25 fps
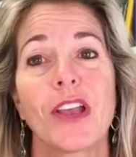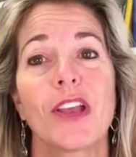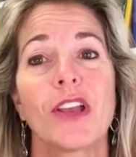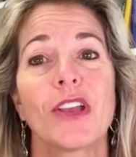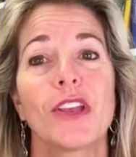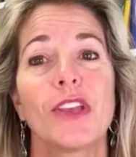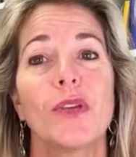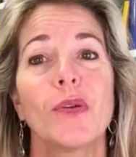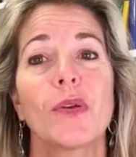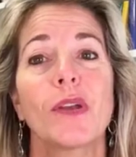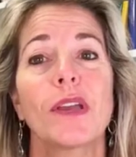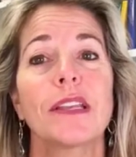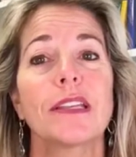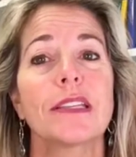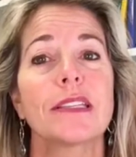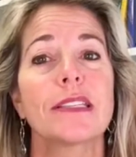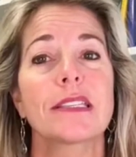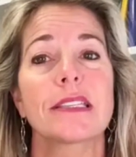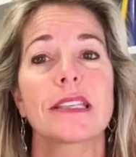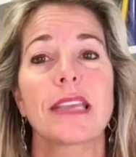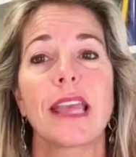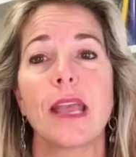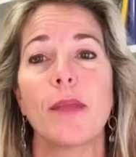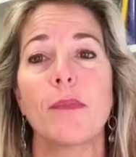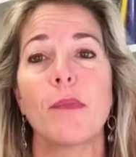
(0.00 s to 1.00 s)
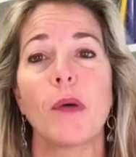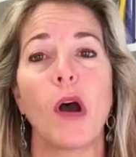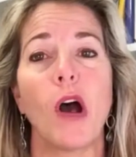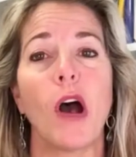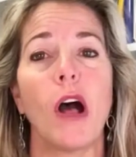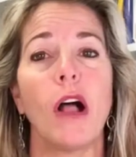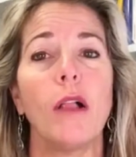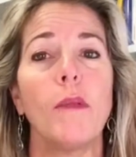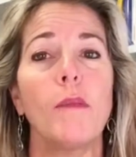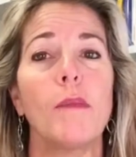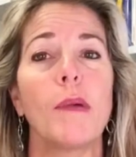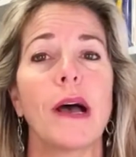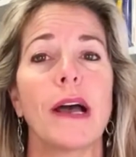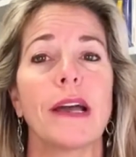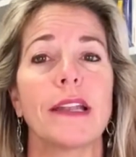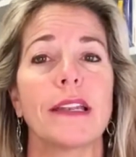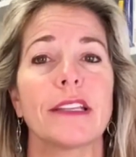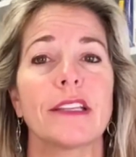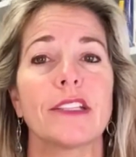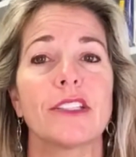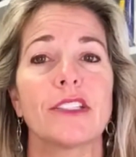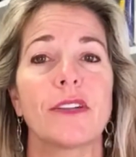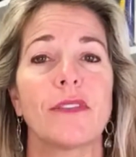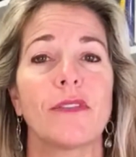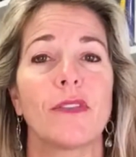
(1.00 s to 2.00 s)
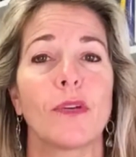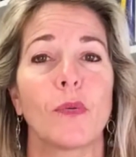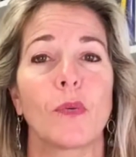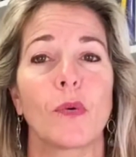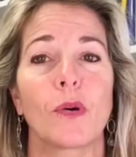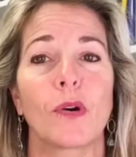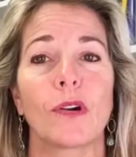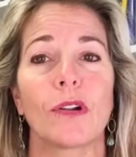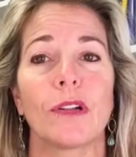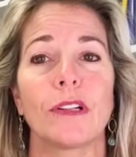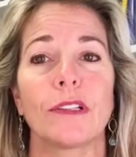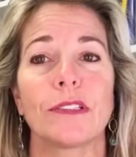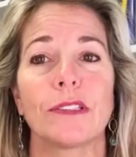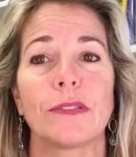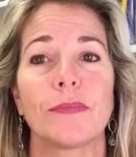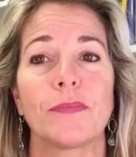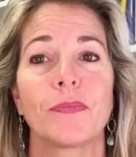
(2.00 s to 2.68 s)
You can escape all bondage of the world